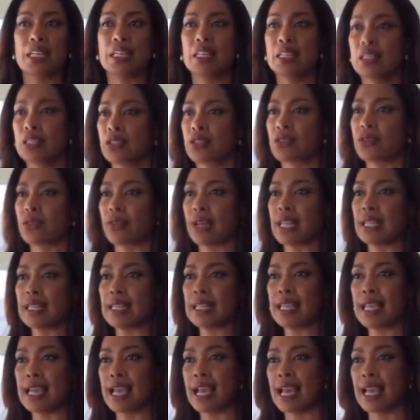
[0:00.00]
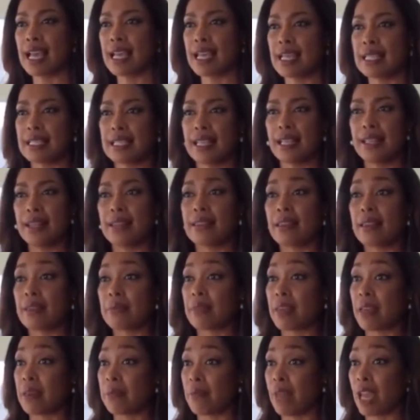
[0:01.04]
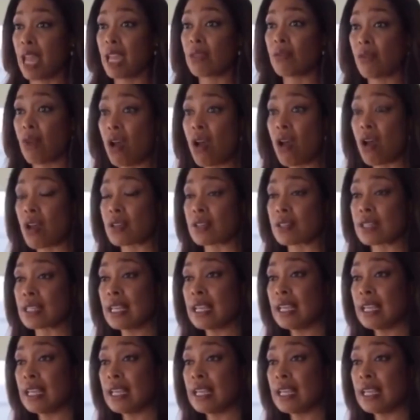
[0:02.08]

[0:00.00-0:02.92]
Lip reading: Notice her stance. Her body doesn't